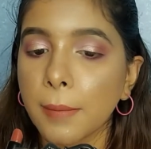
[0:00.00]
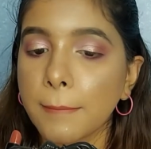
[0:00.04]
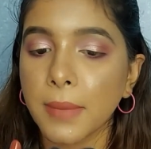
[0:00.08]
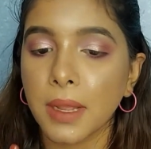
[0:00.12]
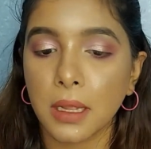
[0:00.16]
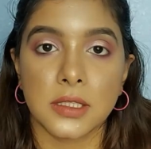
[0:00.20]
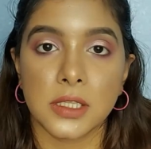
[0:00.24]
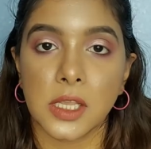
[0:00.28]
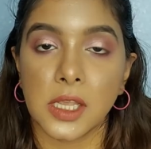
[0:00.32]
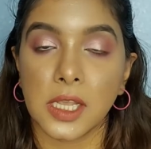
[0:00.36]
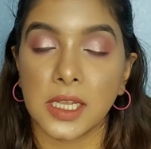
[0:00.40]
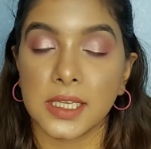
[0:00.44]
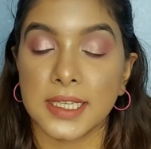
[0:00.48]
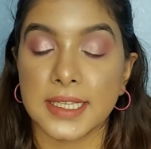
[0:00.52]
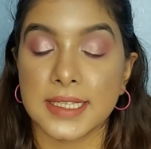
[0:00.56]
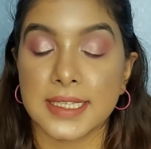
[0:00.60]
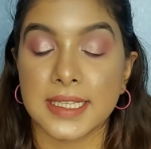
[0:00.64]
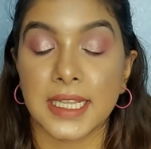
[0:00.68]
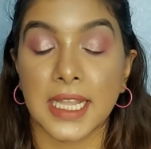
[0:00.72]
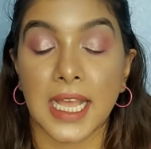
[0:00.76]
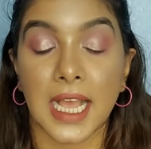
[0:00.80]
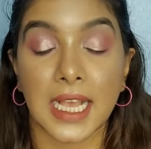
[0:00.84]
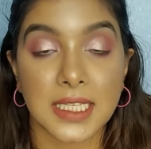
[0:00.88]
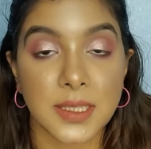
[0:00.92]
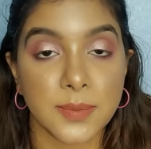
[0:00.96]
So guys,
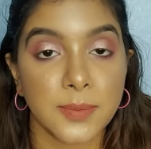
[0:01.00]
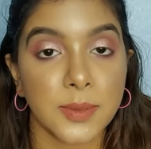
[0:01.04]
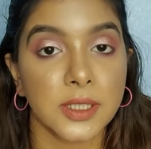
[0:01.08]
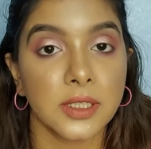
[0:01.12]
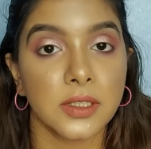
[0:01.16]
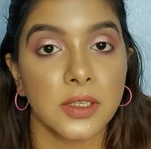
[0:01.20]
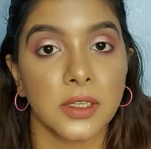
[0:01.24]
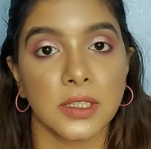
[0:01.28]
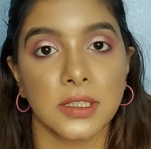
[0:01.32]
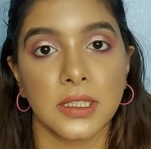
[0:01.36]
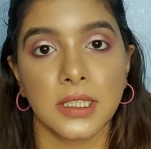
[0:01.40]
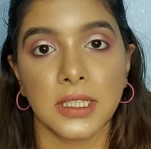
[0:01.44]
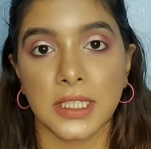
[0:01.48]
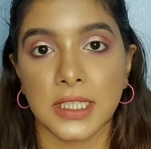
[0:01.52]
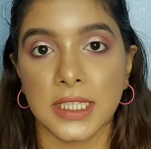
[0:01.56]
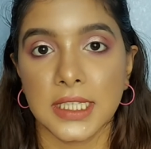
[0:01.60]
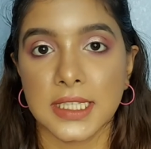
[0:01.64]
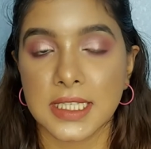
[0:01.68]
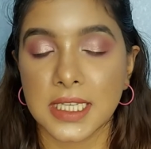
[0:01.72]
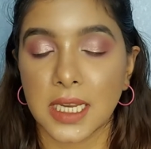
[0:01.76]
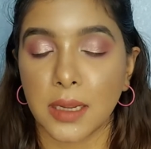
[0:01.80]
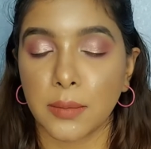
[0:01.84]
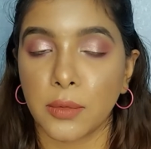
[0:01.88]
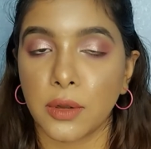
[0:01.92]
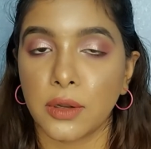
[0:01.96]
last but not the
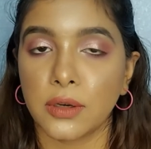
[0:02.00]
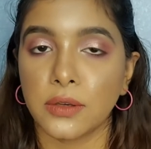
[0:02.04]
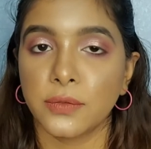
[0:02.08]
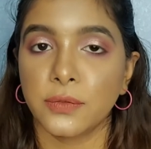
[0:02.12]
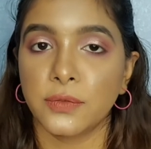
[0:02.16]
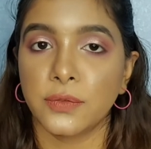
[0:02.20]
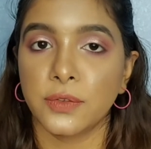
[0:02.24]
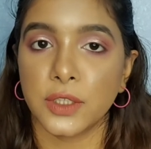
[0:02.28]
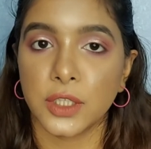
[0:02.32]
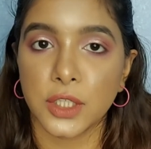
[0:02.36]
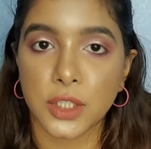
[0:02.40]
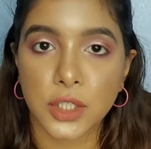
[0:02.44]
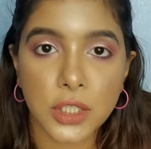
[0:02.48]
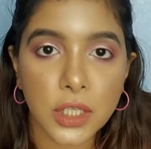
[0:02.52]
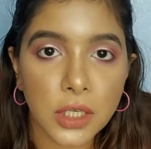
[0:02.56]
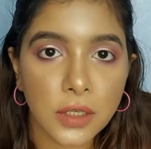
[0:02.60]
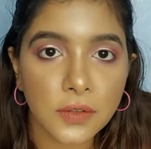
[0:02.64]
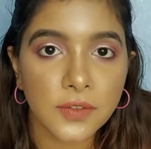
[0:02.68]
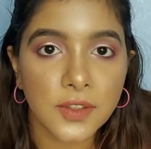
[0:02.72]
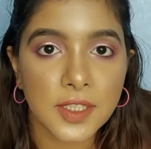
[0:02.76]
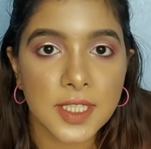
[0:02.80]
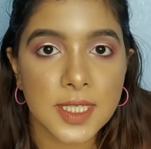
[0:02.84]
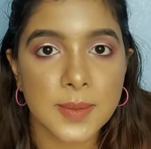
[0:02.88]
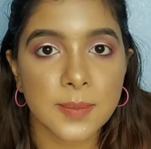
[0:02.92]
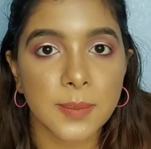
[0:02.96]
least, I'm gonna finish
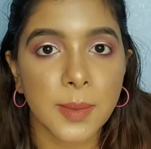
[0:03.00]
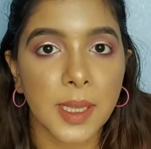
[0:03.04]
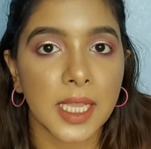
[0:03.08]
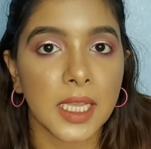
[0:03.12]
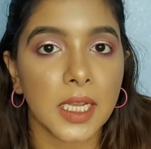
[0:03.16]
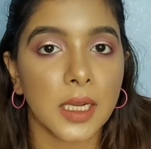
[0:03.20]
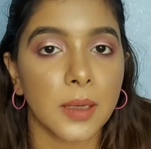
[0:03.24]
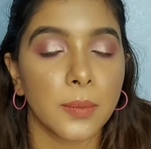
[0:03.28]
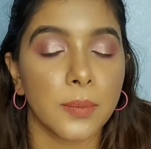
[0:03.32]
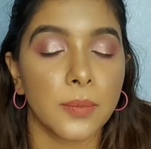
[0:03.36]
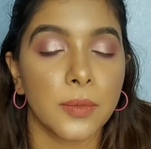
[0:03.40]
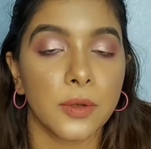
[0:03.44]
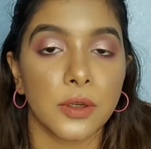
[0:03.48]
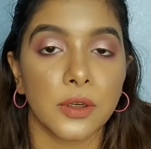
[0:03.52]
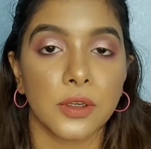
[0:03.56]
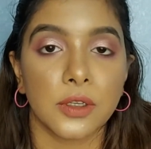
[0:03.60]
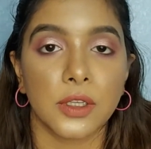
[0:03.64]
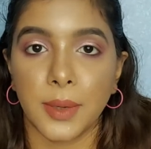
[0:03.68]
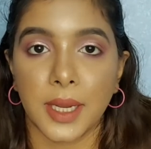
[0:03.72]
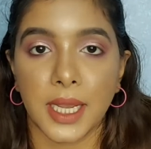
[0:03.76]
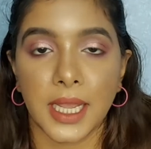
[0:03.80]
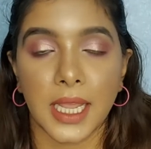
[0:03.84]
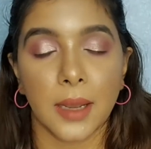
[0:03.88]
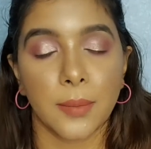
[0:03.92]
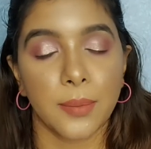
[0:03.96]
off this makeup look
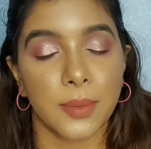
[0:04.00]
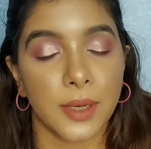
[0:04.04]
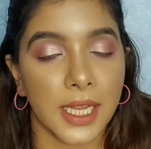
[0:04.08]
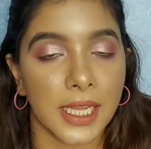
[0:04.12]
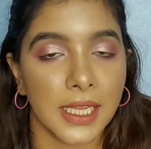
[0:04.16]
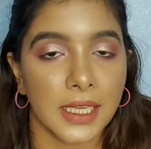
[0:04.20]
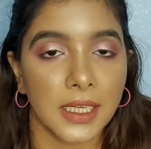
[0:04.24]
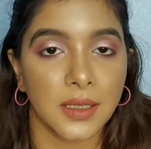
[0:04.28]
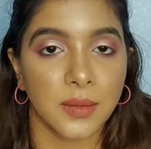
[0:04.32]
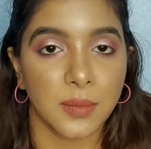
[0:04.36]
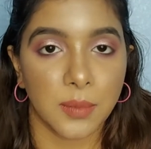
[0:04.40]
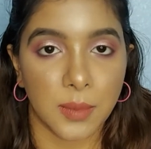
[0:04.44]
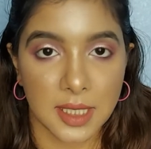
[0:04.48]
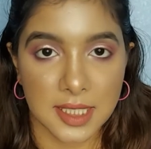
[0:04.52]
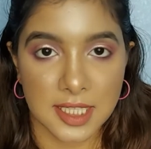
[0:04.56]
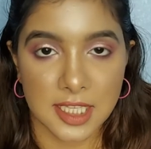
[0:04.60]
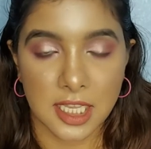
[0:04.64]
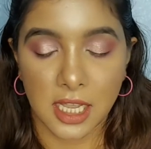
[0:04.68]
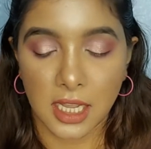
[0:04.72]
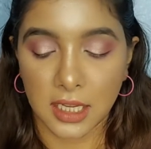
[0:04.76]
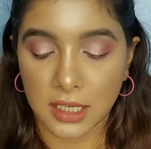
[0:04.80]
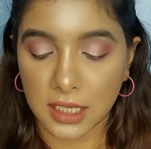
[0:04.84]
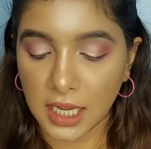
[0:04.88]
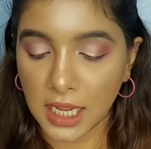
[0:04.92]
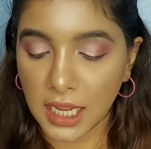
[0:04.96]
by applying a
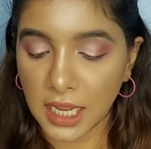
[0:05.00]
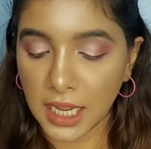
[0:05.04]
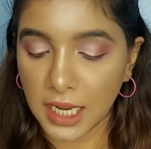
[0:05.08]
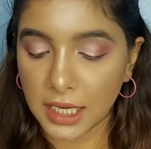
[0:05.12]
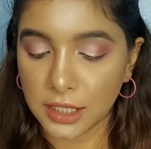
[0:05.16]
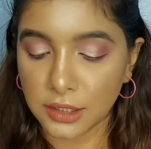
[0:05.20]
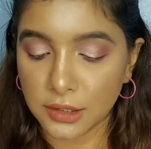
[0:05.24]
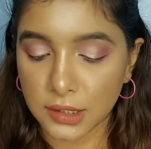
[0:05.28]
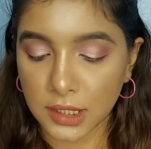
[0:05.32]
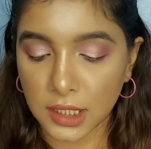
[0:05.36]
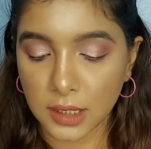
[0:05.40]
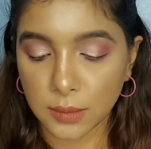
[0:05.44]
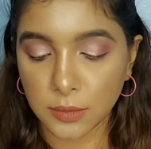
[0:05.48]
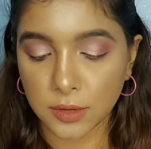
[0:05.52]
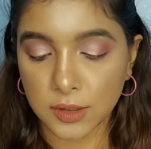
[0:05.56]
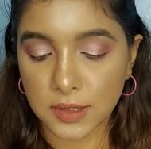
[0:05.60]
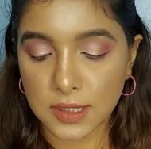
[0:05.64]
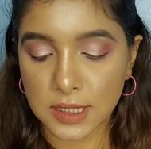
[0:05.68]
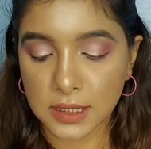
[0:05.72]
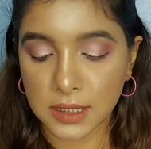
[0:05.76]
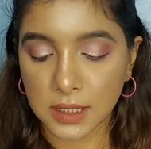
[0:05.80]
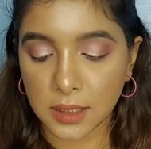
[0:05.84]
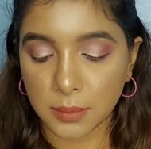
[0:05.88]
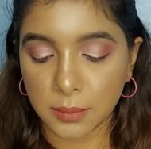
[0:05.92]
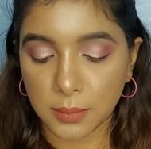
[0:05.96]
mascara, and today I'm
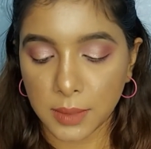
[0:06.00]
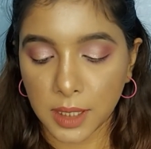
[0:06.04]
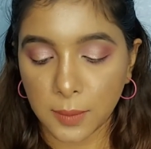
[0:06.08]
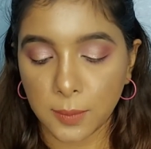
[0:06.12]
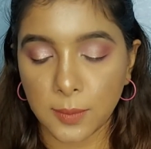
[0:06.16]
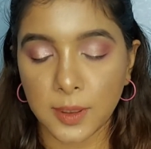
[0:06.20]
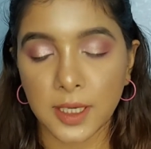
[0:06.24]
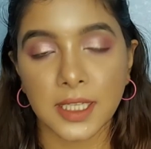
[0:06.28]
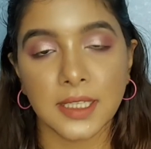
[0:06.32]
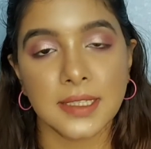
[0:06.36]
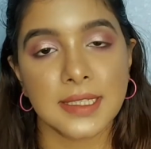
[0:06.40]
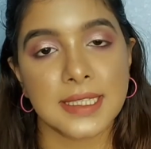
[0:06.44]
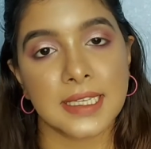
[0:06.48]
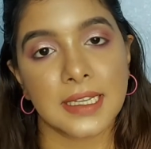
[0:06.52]
using the Maybelline's